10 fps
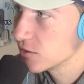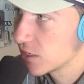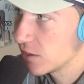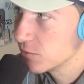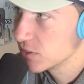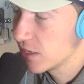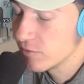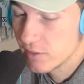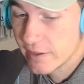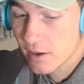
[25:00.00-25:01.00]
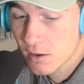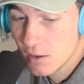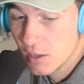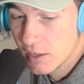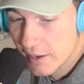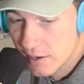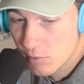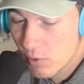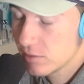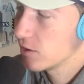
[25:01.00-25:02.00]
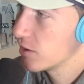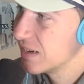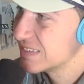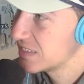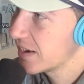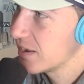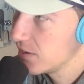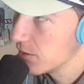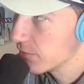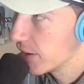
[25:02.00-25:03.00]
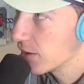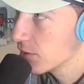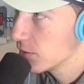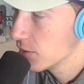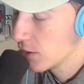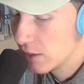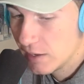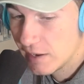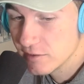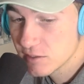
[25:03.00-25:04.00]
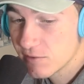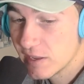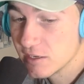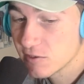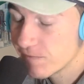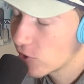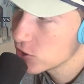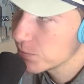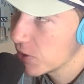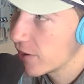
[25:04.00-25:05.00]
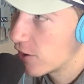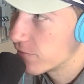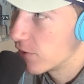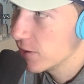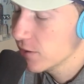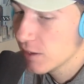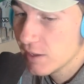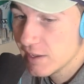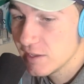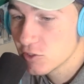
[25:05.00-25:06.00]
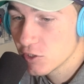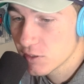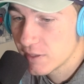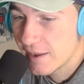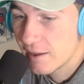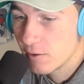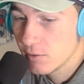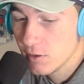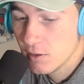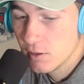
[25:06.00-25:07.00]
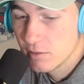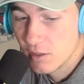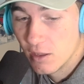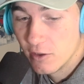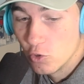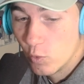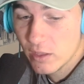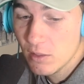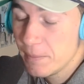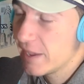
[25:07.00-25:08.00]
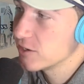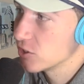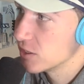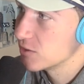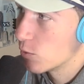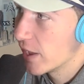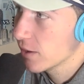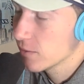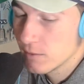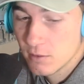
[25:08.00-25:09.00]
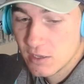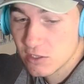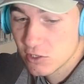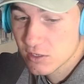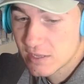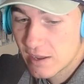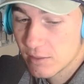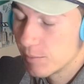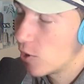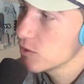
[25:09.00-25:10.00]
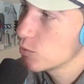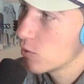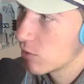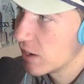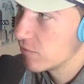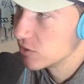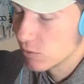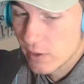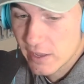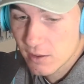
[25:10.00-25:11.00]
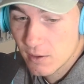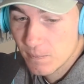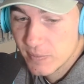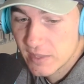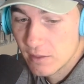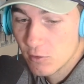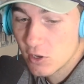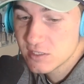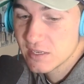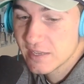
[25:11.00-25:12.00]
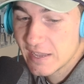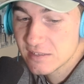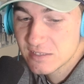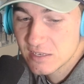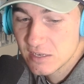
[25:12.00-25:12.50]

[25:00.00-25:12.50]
that he was given there, and he went there in his second year there. In his first playoff run, he took down the New England Patriots away. He took down the Baltimore Ravens away, and then lost to the Kansas City